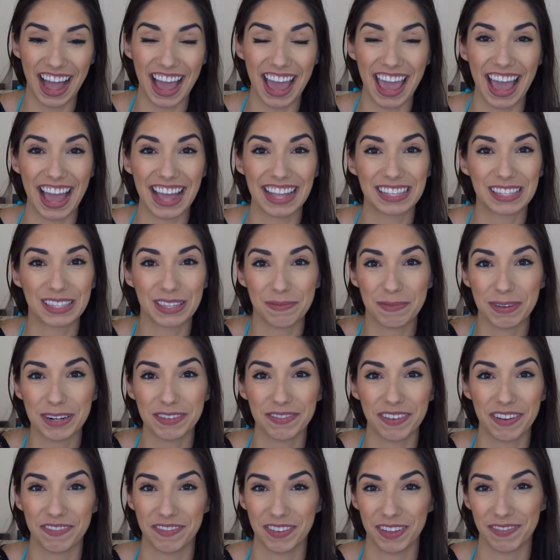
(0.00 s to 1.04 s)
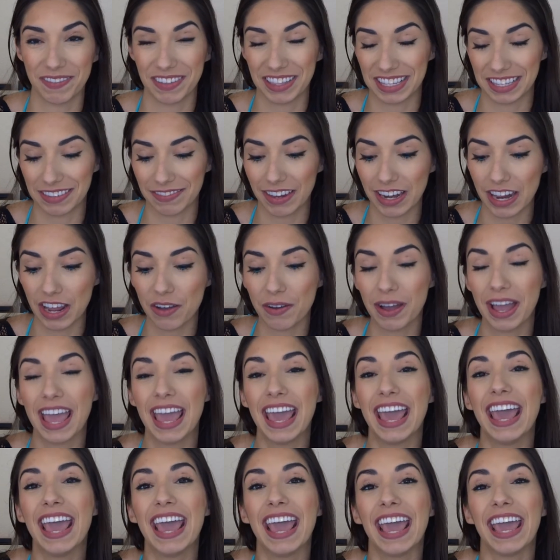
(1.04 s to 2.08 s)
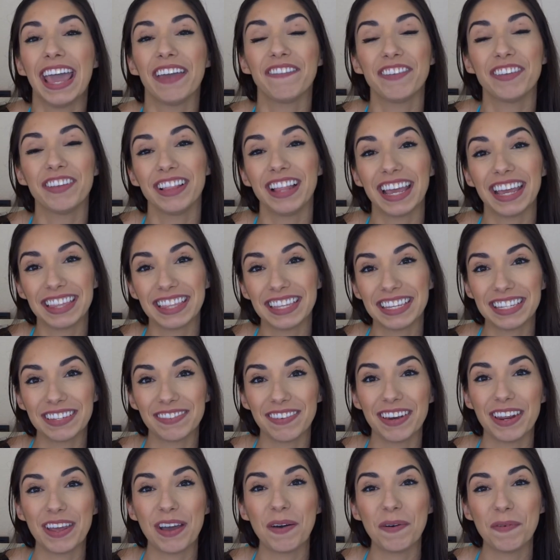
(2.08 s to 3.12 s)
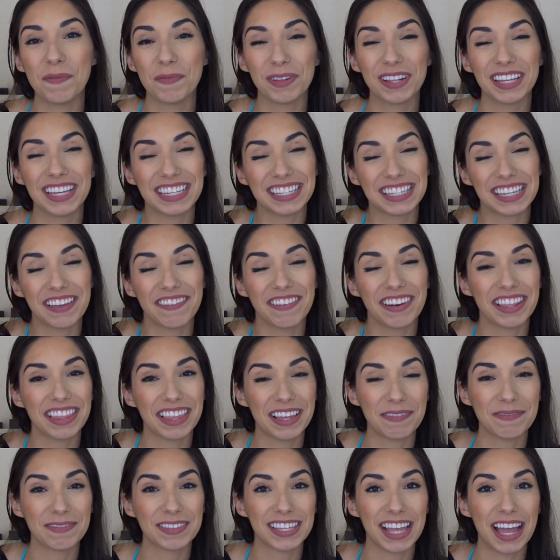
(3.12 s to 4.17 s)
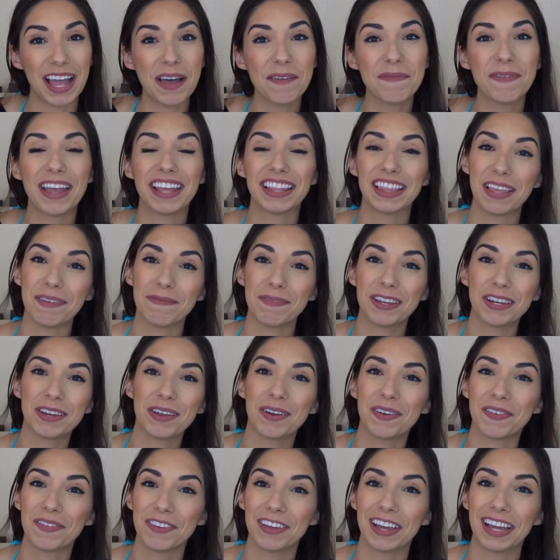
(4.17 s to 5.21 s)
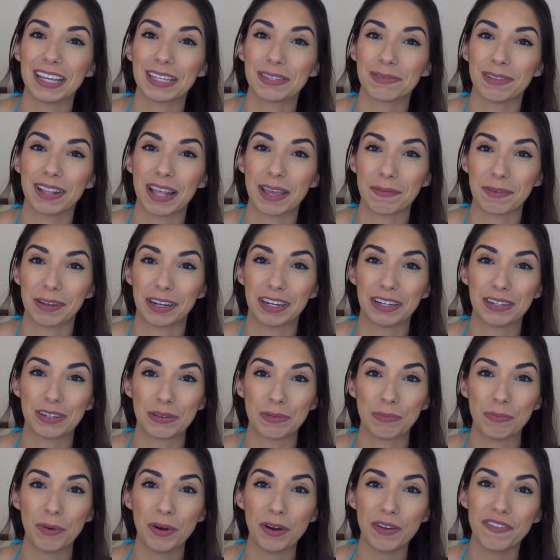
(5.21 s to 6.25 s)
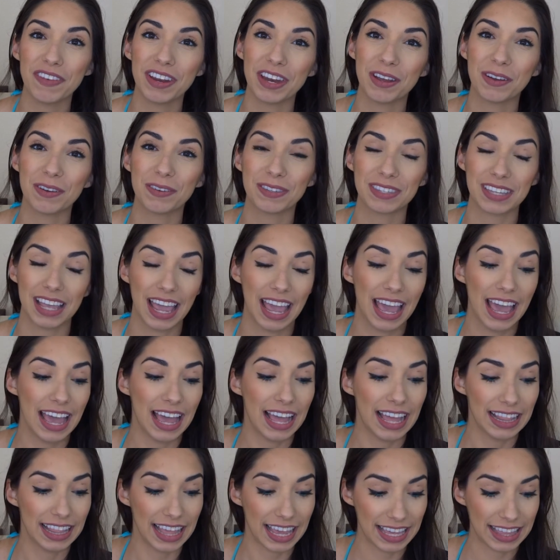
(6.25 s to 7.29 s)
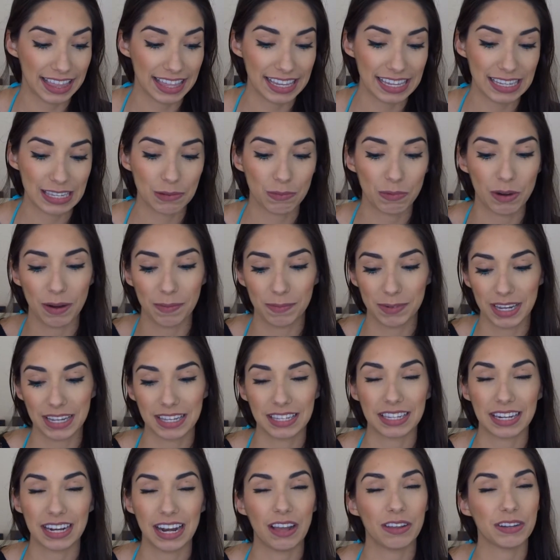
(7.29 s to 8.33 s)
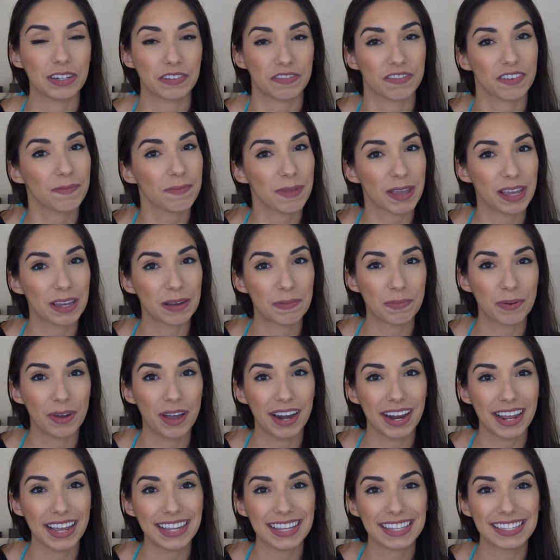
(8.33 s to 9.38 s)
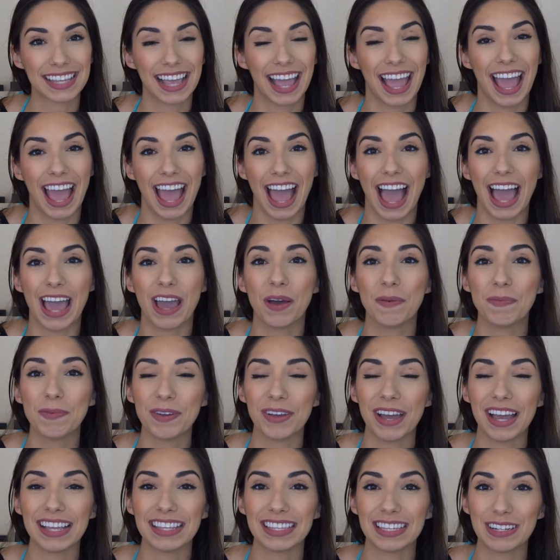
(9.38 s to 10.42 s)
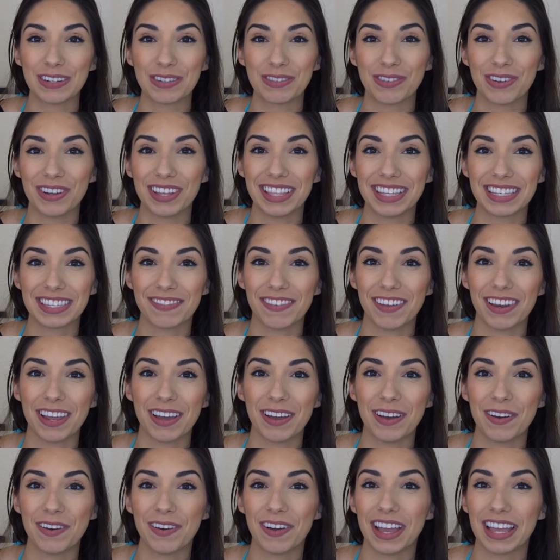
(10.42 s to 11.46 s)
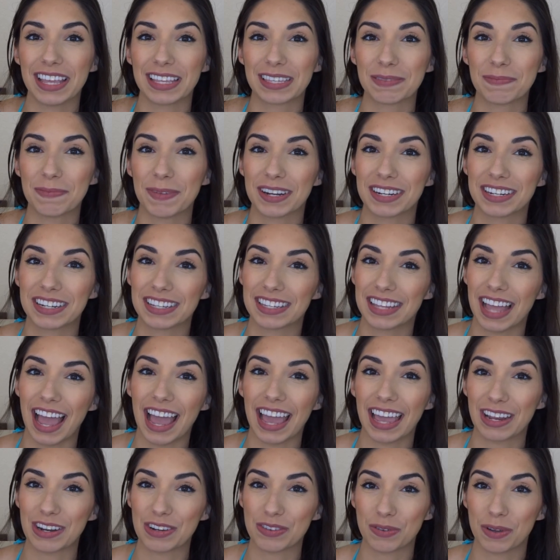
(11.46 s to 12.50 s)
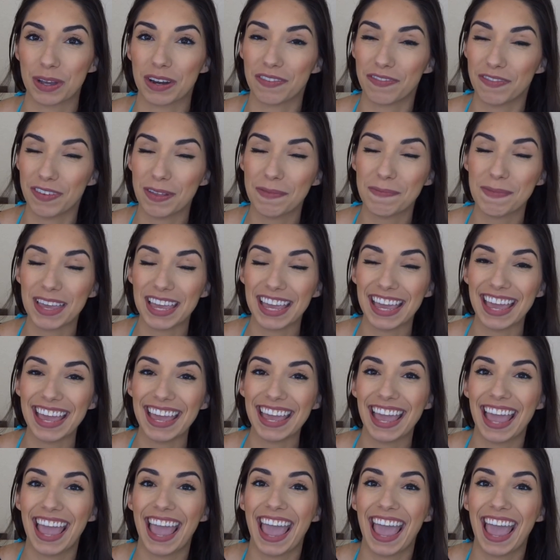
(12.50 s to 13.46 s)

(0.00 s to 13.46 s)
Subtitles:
I had so much fun filming this video. If you like this video, please give it a thumbs up and let me know if you guys would like me to do more videos like this where I'm testing out different makeup products. I hope you guys enjoyed this video as much as I enjoyed filming it.